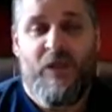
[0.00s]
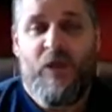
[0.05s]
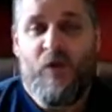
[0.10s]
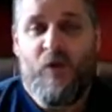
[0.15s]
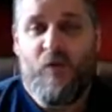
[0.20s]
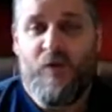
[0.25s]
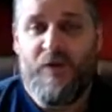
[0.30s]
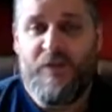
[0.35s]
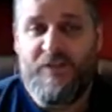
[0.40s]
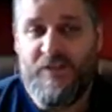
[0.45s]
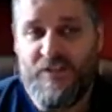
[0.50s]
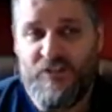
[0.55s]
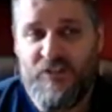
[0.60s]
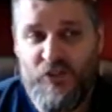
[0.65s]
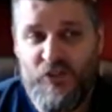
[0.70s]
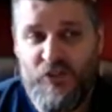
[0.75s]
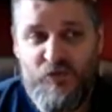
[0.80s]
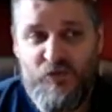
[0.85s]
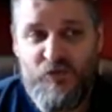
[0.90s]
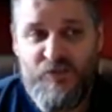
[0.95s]
With this
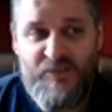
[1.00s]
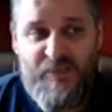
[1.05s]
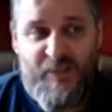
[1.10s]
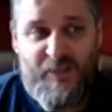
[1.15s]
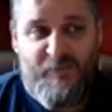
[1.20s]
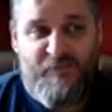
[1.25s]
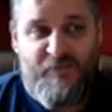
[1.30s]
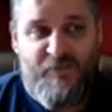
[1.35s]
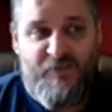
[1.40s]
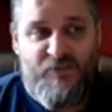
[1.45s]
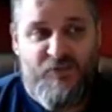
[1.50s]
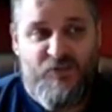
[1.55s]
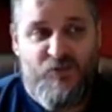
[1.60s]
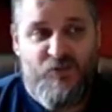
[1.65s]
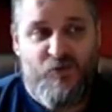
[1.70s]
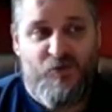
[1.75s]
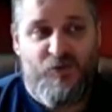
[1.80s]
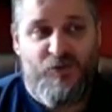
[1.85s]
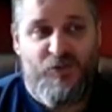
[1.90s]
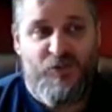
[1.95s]
new setup of the
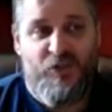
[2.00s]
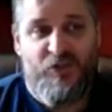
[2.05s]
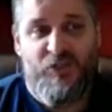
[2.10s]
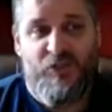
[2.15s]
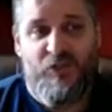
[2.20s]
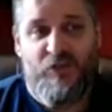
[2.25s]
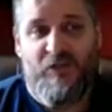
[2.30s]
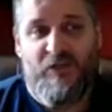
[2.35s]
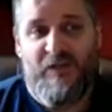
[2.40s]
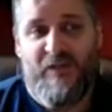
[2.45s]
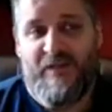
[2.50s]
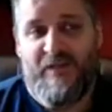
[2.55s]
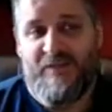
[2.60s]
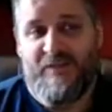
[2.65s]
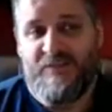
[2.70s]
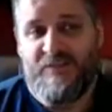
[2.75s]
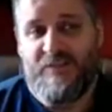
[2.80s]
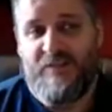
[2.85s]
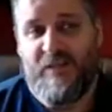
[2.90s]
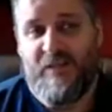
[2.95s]
tool, you can
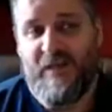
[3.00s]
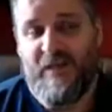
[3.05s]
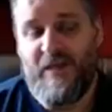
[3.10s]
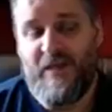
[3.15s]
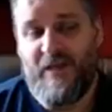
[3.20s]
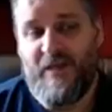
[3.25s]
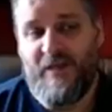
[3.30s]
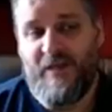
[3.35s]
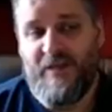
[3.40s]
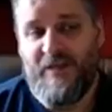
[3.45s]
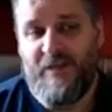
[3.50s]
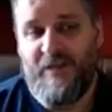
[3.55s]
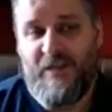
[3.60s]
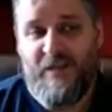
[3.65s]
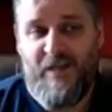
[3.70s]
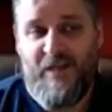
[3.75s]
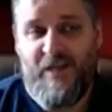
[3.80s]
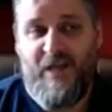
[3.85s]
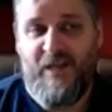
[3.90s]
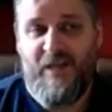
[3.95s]
utilize a
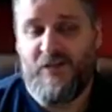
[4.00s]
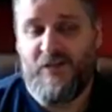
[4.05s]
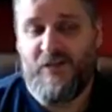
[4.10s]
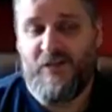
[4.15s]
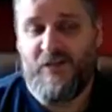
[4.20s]
lot